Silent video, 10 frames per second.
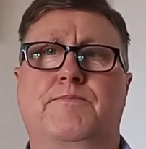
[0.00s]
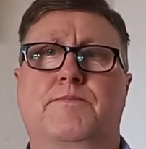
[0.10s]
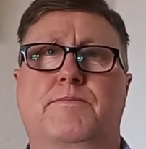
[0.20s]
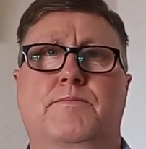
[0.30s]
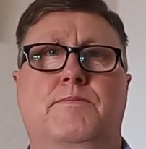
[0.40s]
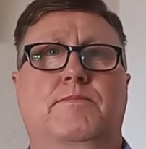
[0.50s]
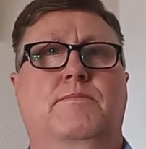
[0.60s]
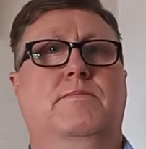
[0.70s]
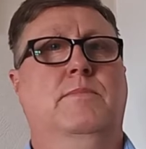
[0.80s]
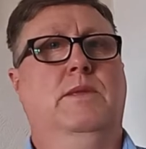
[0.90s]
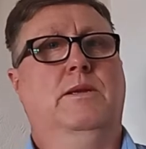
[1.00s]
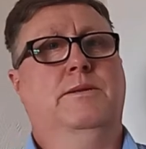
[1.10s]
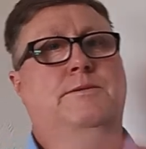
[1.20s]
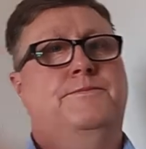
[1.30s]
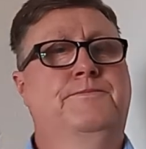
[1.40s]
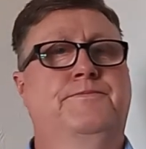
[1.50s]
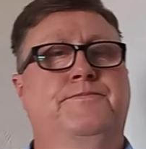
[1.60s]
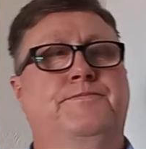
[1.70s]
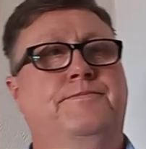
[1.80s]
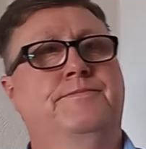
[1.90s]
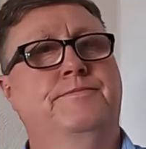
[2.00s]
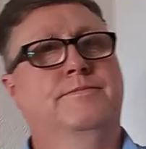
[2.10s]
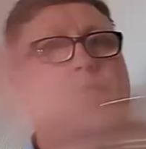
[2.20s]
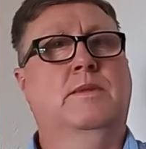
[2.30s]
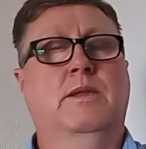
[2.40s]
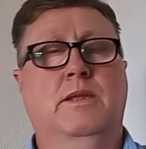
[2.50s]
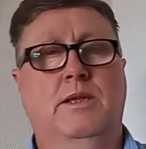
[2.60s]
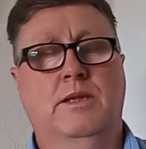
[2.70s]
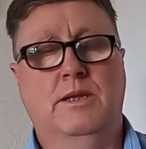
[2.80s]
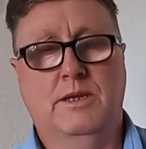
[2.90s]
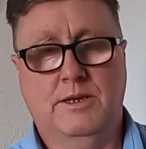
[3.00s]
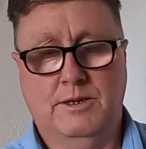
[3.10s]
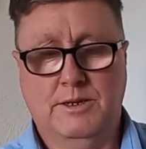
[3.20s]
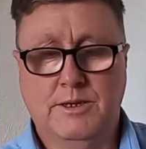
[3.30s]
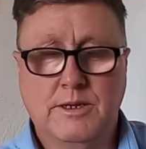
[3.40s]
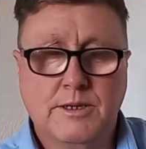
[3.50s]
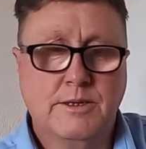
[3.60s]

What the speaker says: No one is speaking in this clip.